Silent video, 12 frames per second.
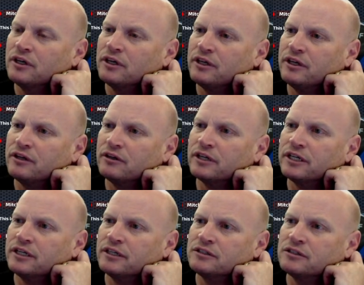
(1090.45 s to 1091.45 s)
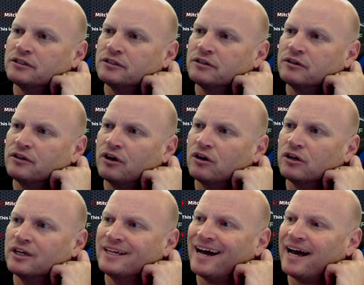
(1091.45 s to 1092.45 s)
here is the
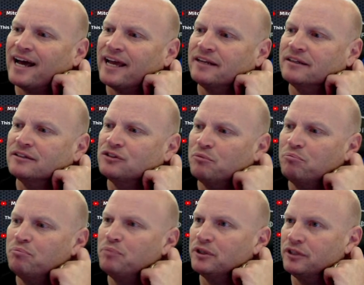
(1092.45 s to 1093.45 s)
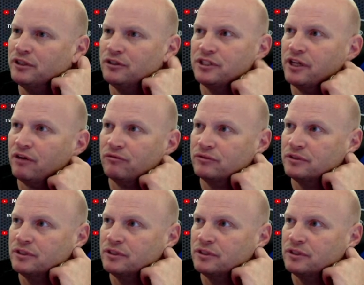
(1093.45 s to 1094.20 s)
guide to build it yourself.